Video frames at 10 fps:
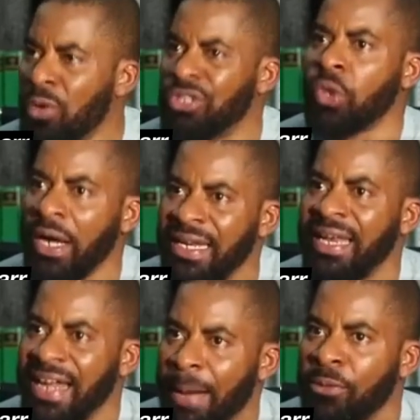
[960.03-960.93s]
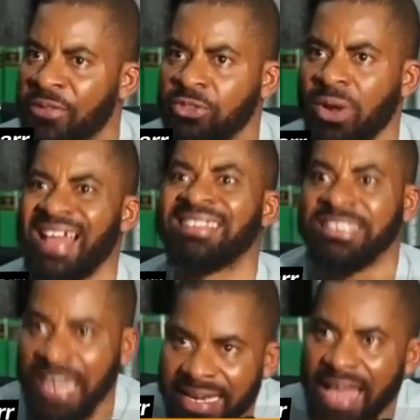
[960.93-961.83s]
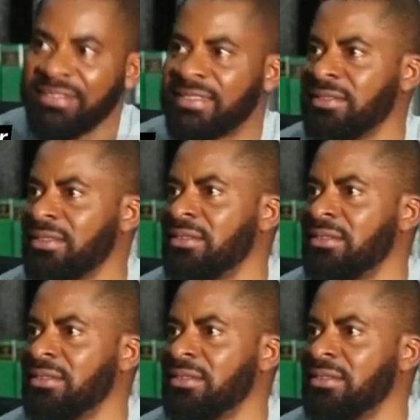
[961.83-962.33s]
we joined the legal profession as traders.